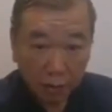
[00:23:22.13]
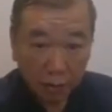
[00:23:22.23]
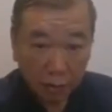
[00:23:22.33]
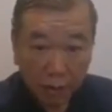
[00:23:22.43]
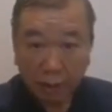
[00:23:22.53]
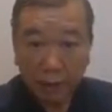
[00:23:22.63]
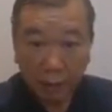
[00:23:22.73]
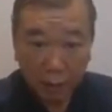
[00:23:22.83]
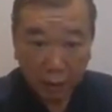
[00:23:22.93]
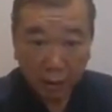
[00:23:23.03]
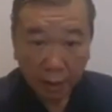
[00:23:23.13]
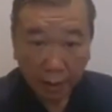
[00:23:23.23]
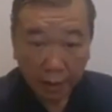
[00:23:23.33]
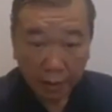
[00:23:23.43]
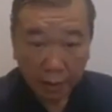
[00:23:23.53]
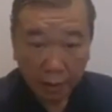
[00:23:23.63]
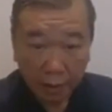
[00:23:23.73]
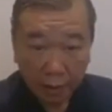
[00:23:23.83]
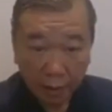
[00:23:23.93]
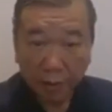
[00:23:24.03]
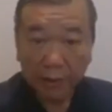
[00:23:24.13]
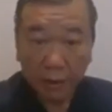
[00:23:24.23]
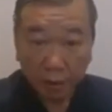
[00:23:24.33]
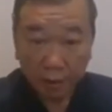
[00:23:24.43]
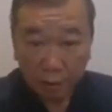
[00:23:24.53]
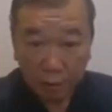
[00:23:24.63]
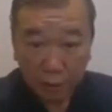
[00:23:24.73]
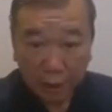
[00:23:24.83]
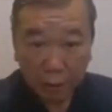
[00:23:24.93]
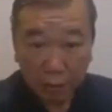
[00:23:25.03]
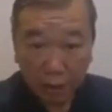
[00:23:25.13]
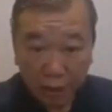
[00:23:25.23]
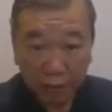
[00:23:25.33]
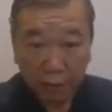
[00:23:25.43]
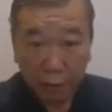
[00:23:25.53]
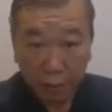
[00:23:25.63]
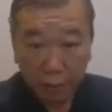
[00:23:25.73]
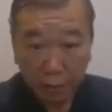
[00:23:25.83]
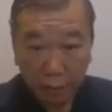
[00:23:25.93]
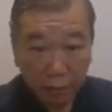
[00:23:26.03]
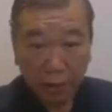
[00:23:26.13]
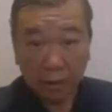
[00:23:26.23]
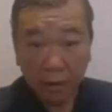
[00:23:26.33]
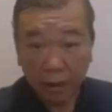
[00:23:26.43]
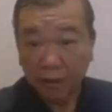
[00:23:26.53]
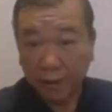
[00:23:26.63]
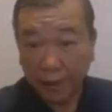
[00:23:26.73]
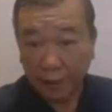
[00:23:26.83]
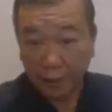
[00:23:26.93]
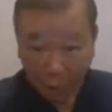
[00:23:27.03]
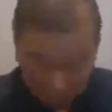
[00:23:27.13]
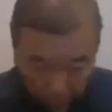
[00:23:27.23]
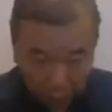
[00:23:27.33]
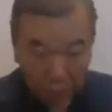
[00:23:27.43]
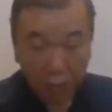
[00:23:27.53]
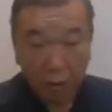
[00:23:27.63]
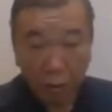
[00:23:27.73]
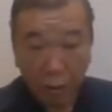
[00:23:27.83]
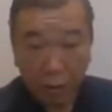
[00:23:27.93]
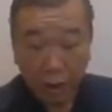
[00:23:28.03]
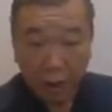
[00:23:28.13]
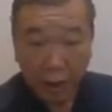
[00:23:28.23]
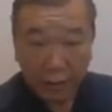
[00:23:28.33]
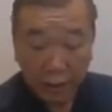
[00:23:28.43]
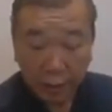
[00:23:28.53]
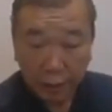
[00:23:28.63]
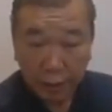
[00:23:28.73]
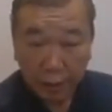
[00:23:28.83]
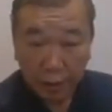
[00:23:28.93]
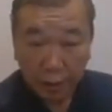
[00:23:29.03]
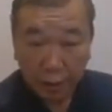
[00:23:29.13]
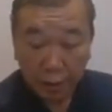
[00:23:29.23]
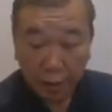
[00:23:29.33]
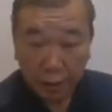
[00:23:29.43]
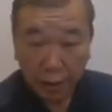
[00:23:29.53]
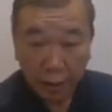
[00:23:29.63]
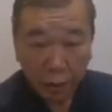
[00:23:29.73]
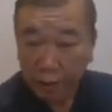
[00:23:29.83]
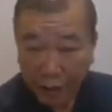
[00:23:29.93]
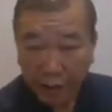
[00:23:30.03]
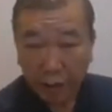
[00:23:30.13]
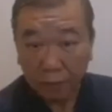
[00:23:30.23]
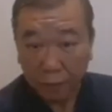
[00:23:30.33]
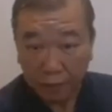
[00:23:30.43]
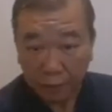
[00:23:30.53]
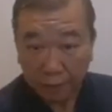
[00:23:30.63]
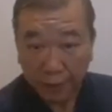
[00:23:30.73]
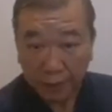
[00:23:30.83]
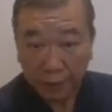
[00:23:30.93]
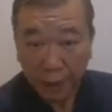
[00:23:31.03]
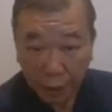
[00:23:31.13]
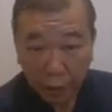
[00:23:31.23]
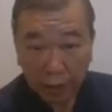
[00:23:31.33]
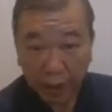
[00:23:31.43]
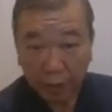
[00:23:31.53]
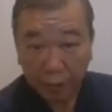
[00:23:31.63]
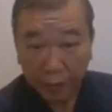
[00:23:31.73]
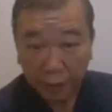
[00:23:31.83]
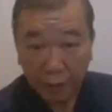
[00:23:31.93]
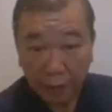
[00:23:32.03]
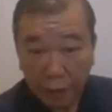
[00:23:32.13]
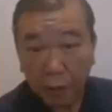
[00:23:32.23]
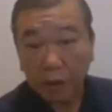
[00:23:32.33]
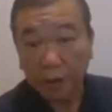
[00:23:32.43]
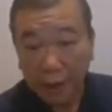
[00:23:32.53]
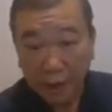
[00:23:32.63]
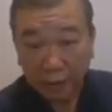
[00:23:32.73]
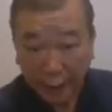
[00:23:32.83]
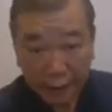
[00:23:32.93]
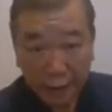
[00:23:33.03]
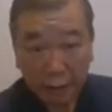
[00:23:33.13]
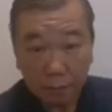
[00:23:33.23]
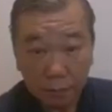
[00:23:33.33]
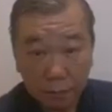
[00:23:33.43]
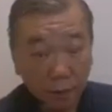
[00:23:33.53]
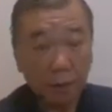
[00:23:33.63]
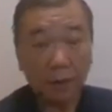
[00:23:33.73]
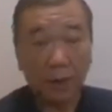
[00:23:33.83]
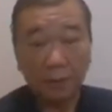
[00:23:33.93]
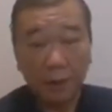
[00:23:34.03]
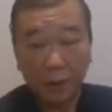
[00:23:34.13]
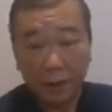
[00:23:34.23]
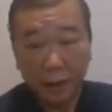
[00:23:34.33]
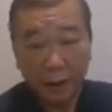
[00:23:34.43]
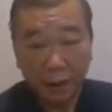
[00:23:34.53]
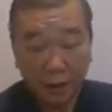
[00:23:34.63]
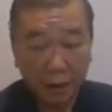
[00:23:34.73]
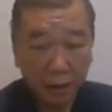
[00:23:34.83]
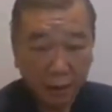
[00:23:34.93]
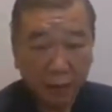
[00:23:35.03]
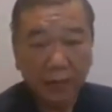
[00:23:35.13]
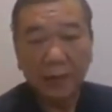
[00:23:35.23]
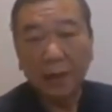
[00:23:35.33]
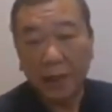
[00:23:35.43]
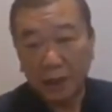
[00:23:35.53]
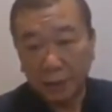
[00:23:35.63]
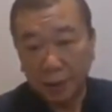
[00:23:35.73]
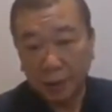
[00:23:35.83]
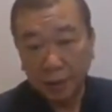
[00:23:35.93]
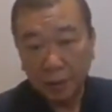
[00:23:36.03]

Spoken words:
Never think about cancer. You must start to live, You cannot live like that. Keep on lowering your eyes and everything, Okay, you will die of depression. You will die of fear. You will not die of cancer. Then he look at me. Then finally they ask me,